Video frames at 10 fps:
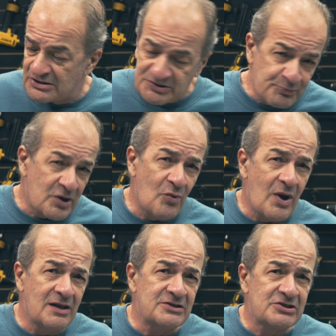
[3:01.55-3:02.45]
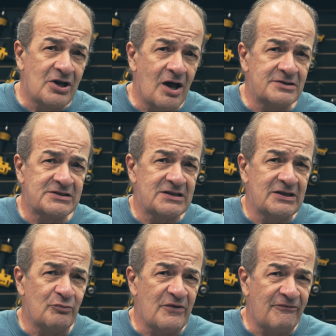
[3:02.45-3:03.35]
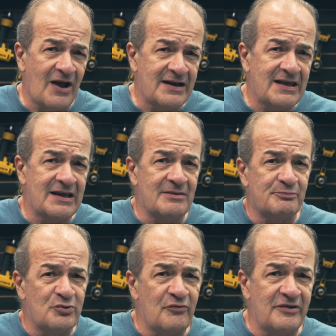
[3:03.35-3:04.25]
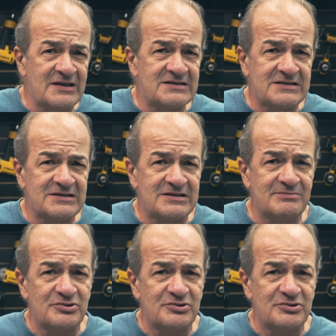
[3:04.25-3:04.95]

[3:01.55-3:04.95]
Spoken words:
SpringWell is constantly refining and improving this system,